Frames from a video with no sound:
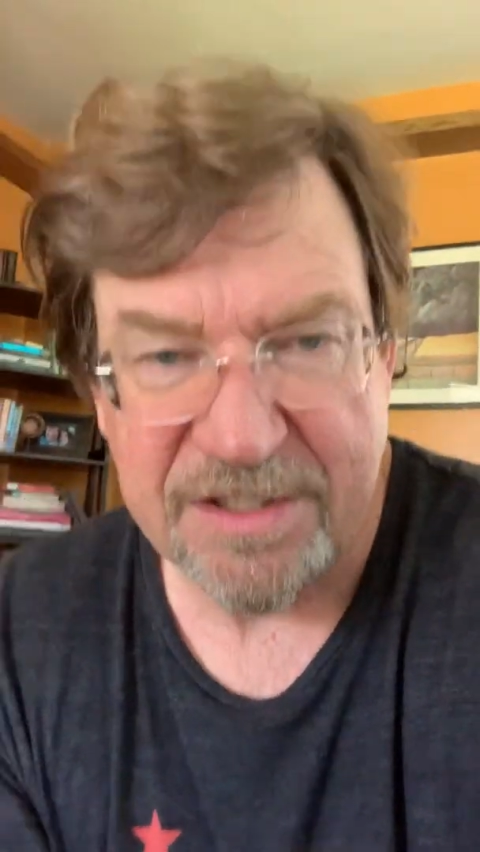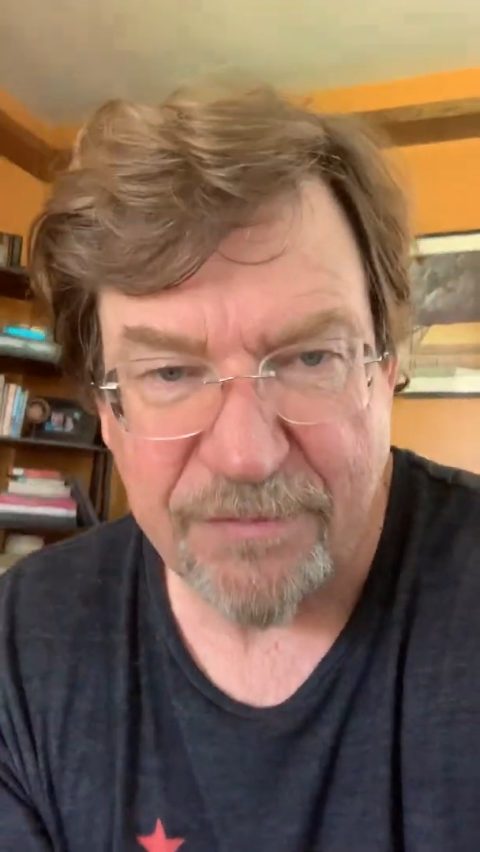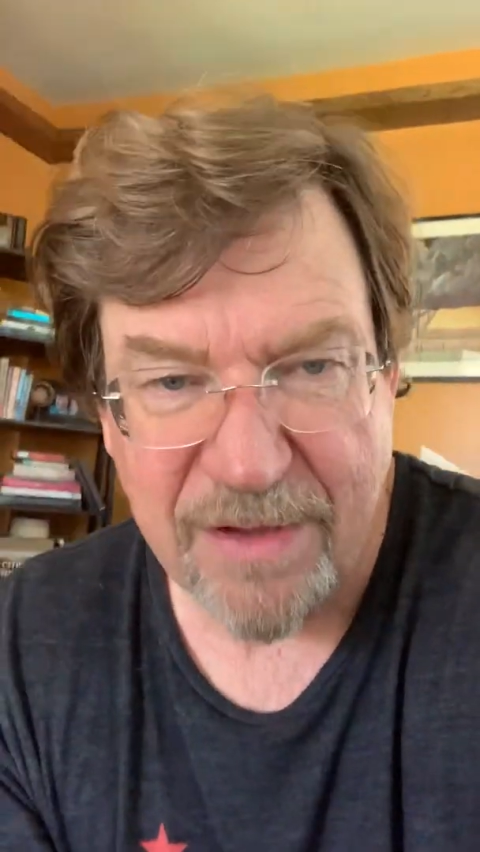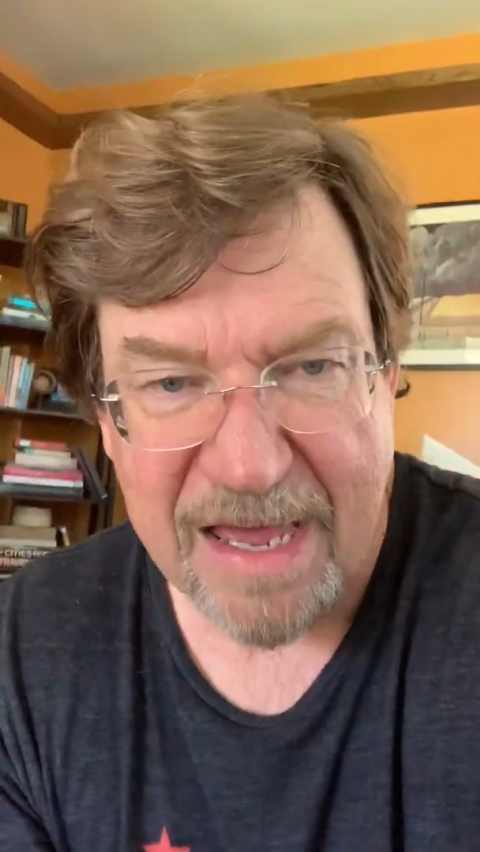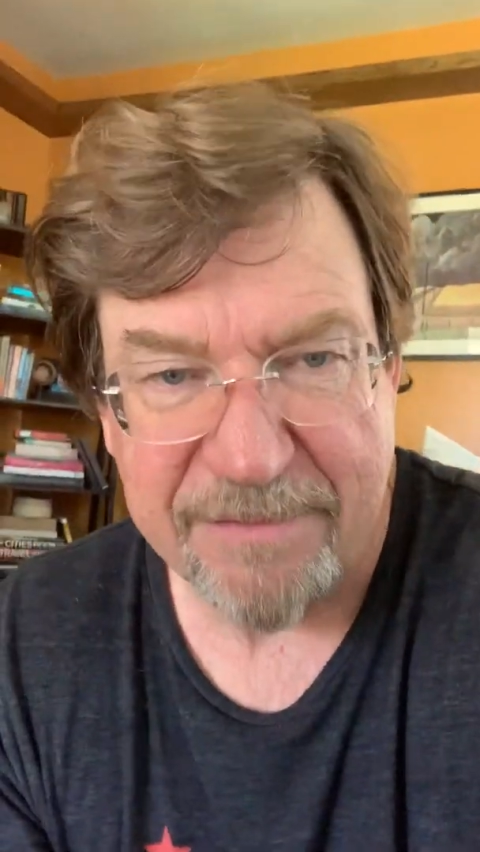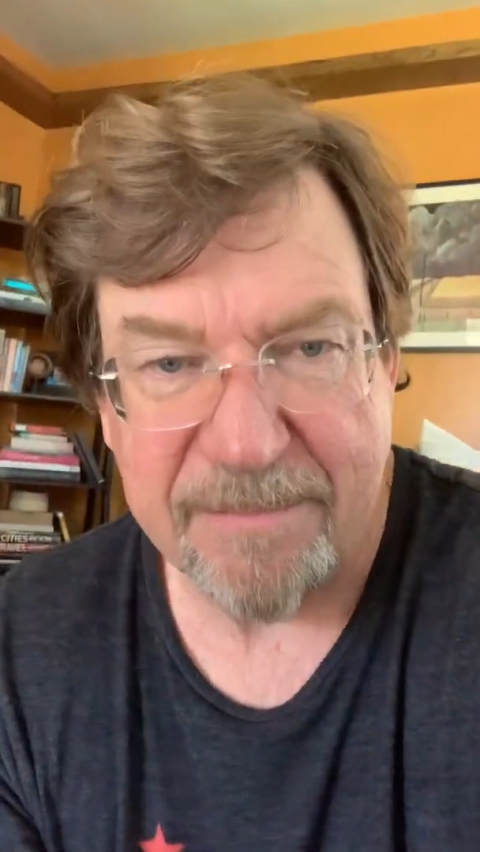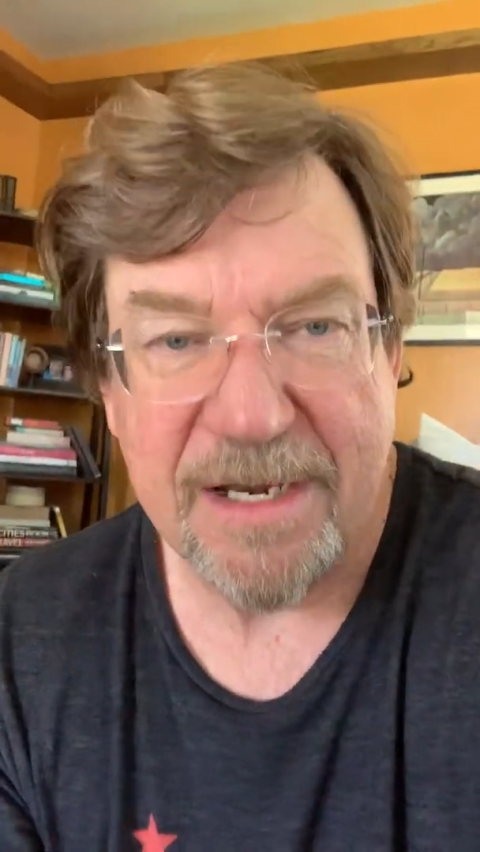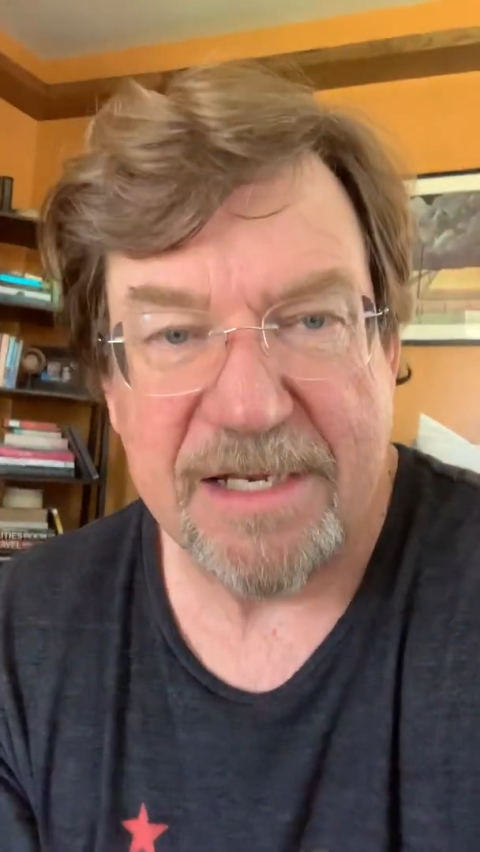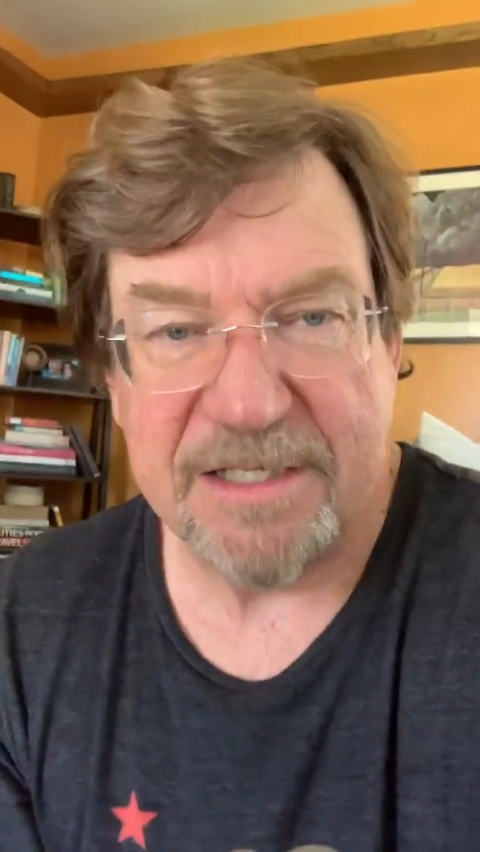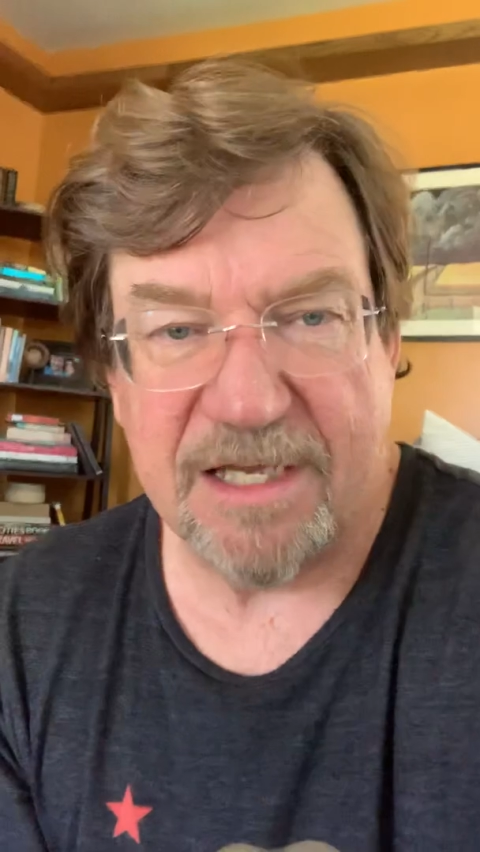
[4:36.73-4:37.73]
if you have them at
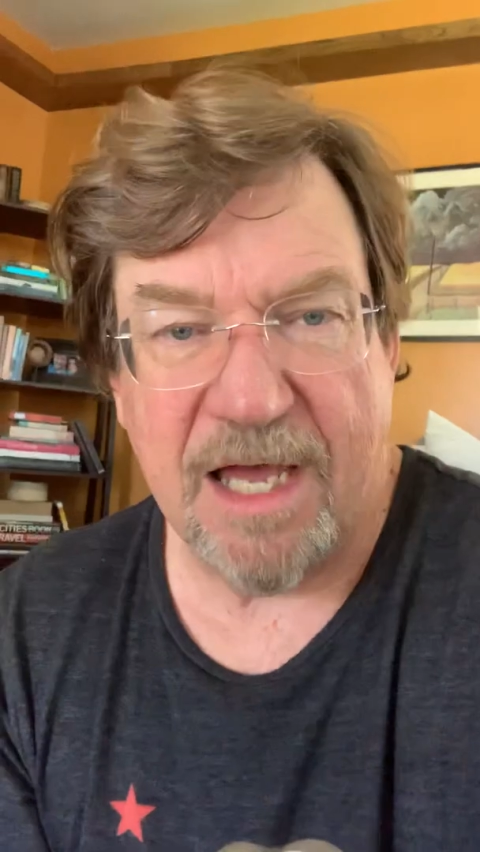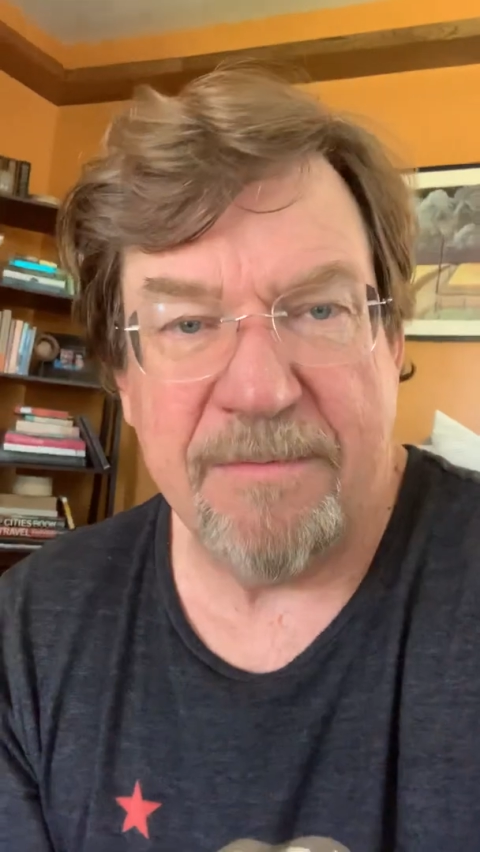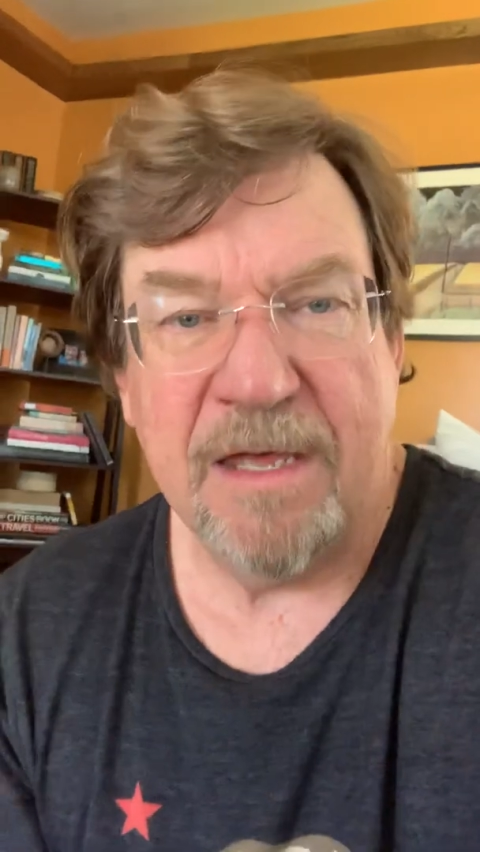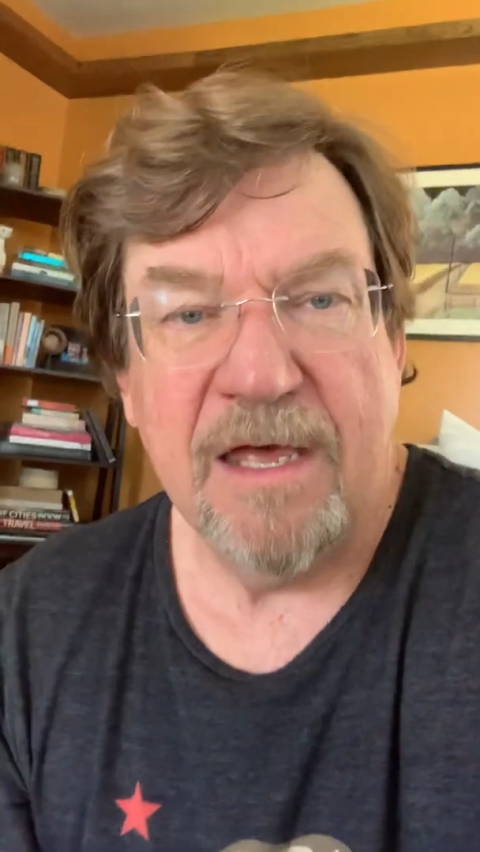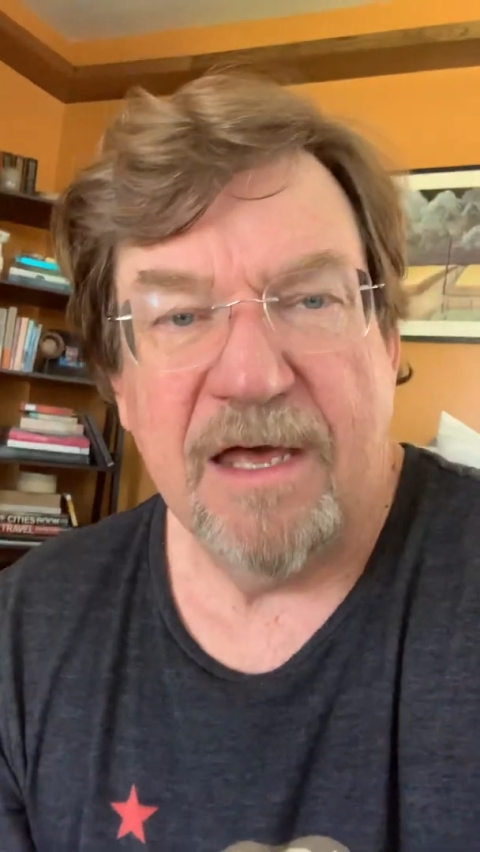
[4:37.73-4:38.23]
any time.